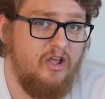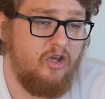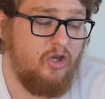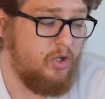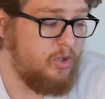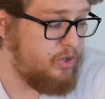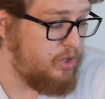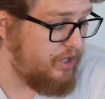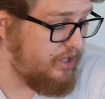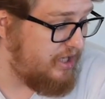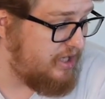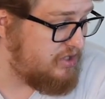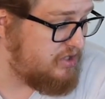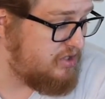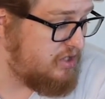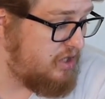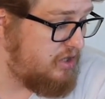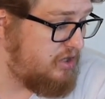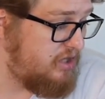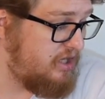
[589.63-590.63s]
Good thing
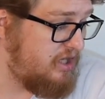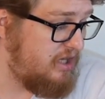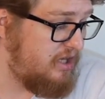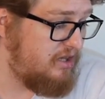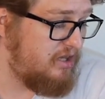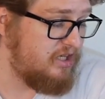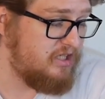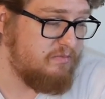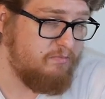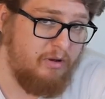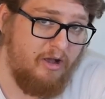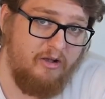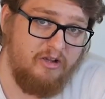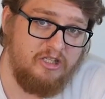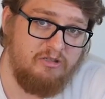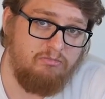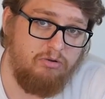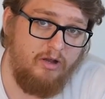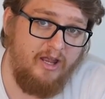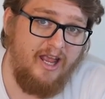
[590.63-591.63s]
is that the this power
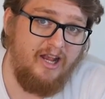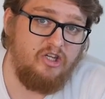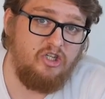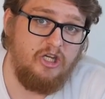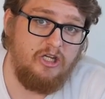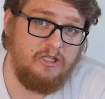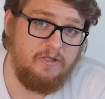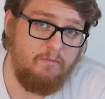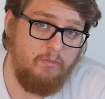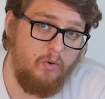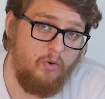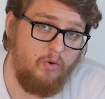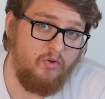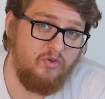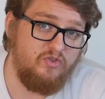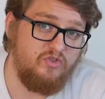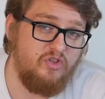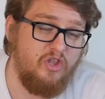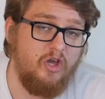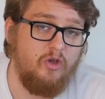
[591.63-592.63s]
supply actually
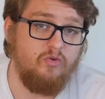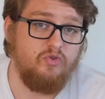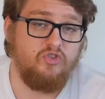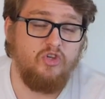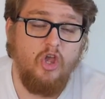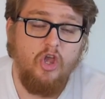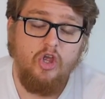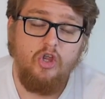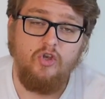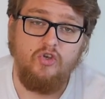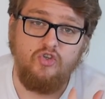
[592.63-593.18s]
supports those